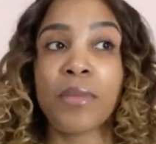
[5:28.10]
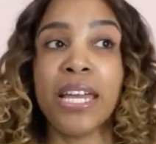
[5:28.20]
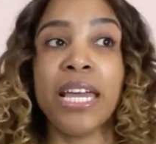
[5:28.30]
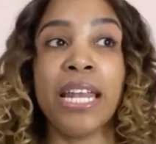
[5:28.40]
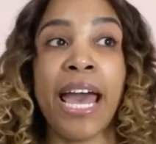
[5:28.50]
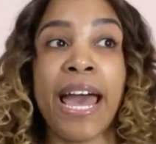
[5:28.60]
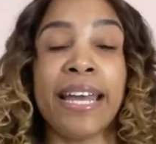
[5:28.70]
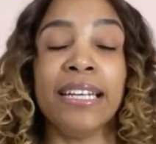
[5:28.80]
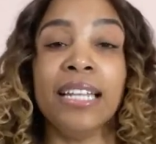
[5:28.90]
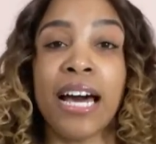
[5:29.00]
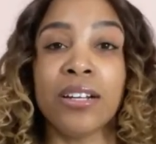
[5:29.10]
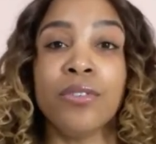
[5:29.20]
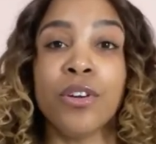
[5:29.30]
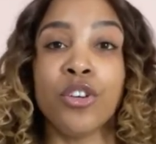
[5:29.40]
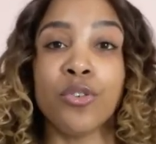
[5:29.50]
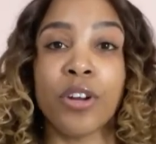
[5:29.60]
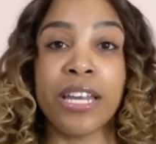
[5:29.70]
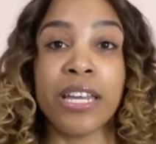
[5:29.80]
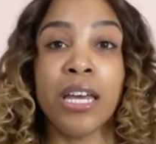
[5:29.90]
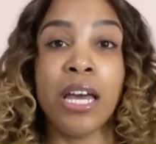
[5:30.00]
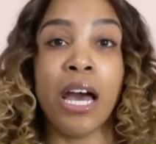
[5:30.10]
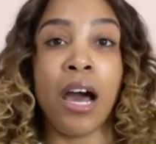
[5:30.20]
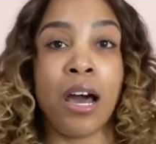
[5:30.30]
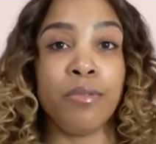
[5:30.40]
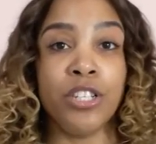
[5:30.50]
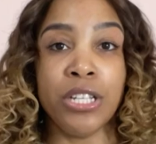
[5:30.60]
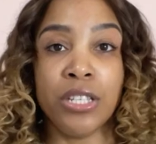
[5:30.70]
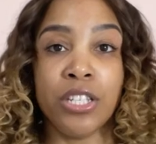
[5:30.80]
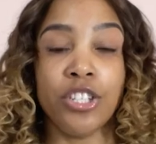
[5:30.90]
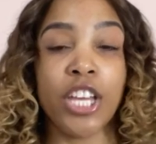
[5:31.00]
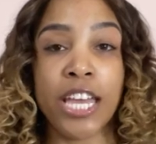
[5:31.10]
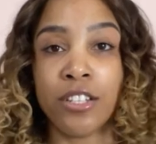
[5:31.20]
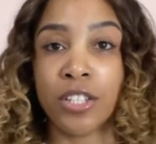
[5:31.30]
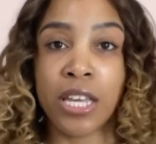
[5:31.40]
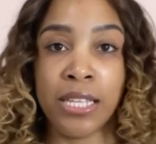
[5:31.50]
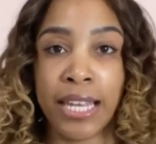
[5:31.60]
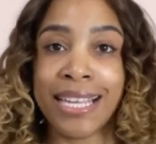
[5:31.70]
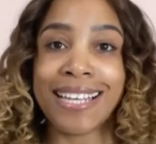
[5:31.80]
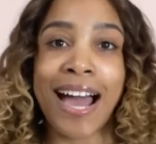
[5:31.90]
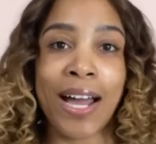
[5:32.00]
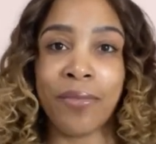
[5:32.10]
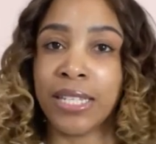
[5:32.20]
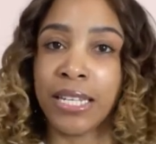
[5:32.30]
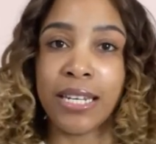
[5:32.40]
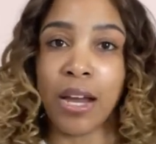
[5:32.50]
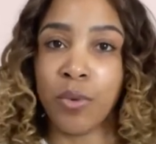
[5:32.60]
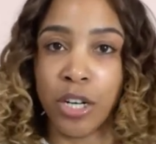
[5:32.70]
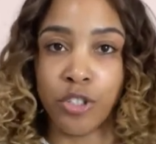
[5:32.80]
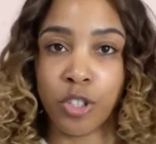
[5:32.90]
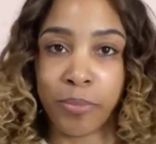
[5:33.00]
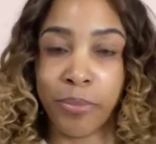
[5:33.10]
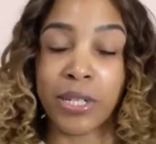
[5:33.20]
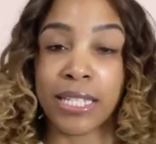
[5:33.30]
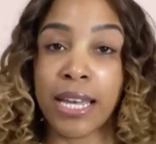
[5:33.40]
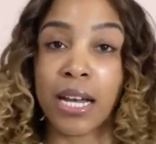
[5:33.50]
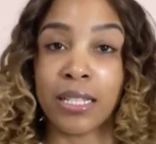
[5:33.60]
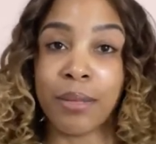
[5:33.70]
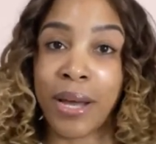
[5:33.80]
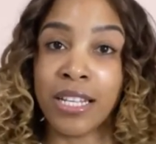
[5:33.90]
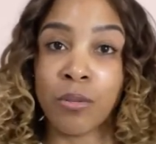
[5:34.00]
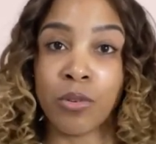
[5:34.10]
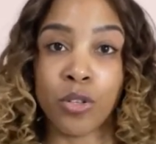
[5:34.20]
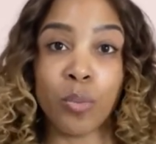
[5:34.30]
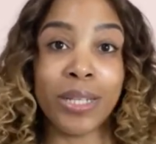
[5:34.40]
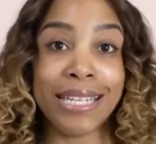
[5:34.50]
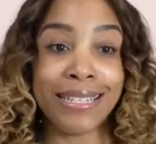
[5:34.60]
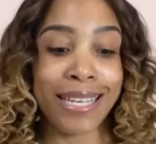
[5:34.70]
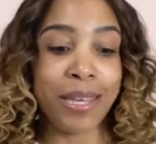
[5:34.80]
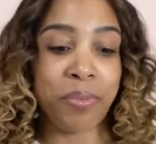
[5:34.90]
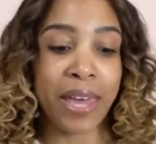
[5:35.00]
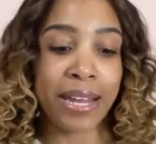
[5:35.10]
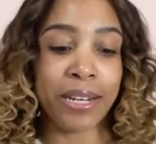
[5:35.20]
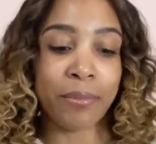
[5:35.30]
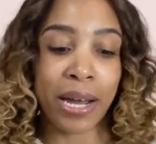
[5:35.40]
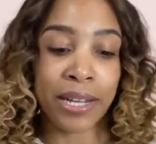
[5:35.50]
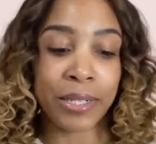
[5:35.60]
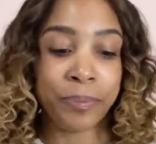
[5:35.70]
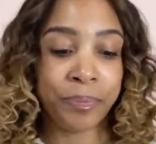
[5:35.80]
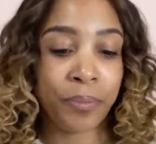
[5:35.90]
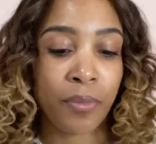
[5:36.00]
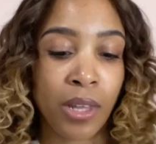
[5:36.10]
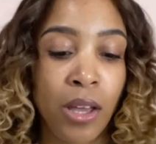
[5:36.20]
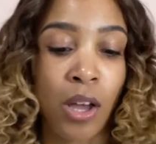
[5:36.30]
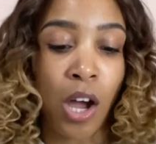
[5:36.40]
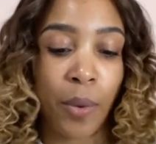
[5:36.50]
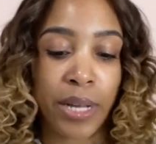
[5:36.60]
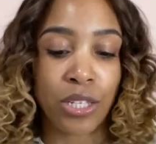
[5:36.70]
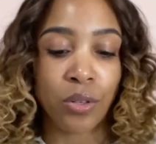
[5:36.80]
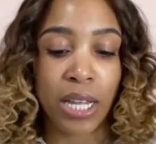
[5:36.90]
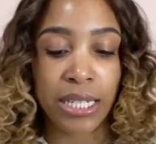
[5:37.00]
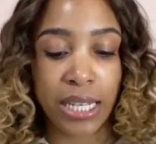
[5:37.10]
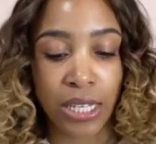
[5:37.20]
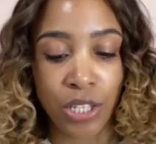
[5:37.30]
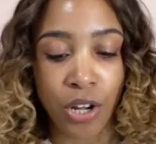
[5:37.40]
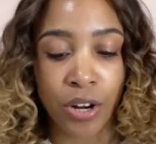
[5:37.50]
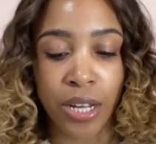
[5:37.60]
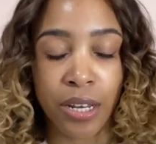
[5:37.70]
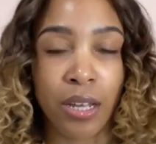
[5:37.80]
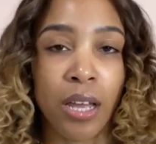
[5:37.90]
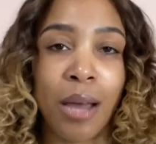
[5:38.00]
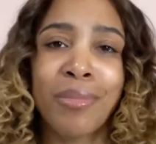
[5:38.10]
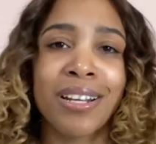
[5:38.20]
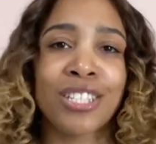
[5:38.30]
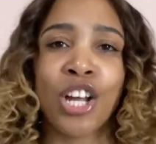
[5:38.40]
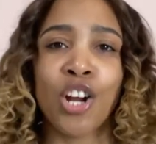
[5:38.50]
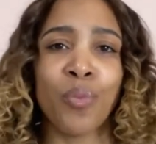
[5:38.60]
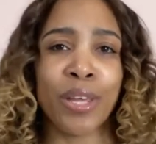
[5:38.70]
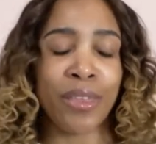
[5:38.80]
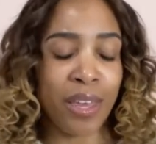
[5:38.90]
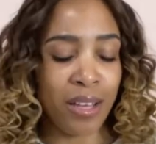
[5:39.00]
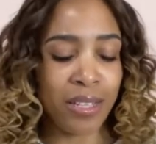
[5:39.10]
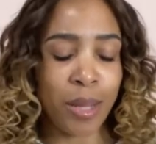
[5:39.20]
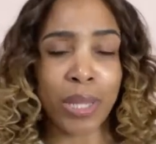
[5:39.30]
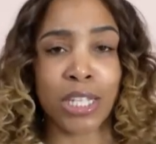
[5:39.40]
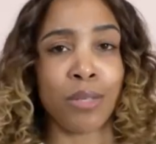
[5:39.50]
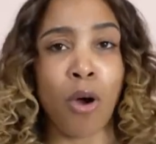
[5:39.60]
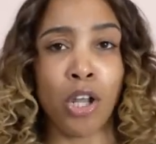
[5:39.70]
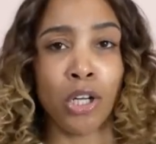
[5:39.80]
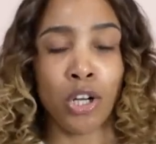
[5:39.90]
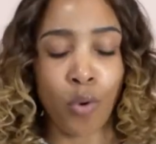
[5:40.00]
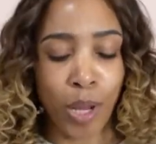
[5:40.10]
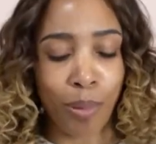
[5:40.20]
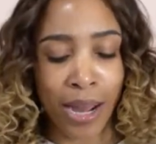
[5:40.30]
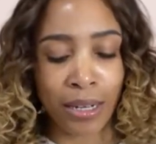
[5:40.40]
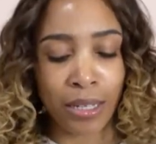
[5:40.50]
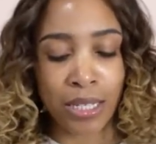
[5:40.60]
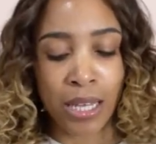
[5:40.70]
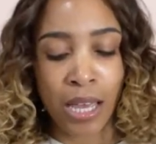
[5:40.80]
it had a lot of great options to change things, it's obviously not one hundred percent customizable. So please keep that in mind. All right, so let's get started. I'm gonna start with some of the smaller quick products.